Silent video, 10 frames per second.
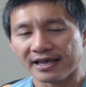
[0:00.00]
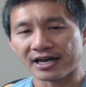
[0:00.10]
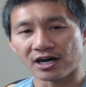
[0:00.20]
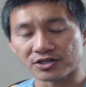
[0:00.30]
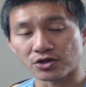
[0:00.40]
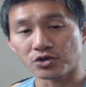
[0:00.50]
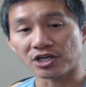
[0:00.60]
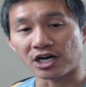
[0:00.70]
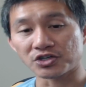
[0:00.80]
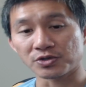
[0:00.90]
And also, you
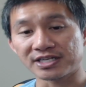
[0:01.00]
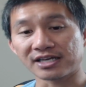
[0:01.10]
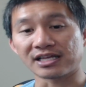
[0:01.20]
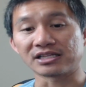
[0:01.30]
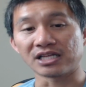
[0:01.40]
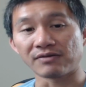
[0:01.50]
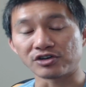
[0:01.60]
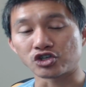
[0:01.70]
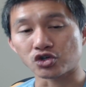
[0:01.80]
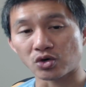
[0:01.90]
could also take like
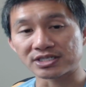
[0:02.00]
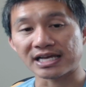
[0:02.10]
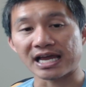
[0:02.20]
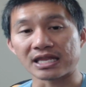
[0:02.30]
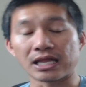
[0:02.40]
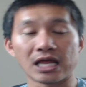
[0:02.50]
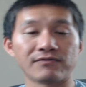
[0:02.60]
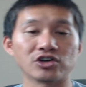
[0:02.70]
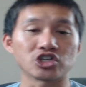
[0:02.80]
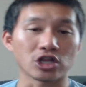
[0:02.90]
leverage shorts and
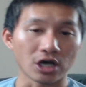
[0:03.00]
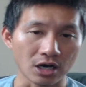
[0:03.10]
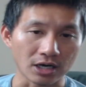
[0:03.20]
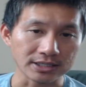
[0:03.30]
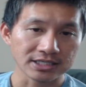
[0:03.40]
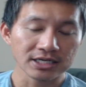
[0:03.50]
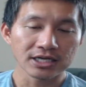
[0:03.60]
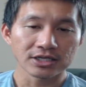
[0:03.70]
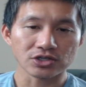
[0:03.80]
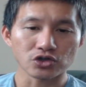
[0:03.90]
leverage longs.
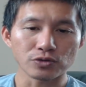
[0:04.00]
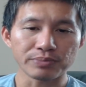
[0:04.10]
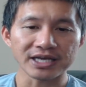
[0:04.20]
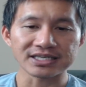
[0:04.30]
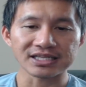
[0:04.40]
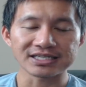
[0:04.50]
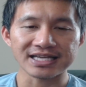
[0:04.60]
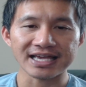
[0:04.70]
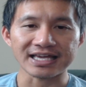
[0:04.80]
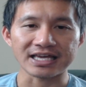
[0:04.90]
So you basically
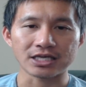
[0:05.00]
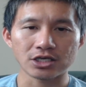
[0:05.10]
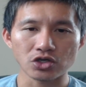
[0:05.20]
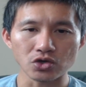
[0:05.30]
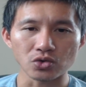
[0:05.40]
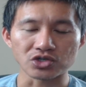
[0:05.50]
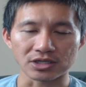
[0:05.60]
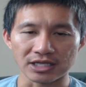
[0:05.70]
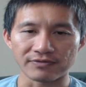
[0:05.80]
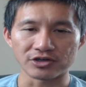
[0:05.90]
take a huge
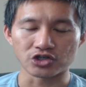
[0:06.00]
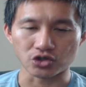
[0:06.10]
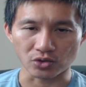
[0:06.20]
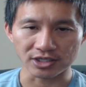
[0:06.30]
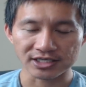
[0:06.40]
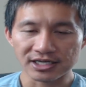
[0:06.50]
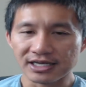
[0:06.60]
leverage short,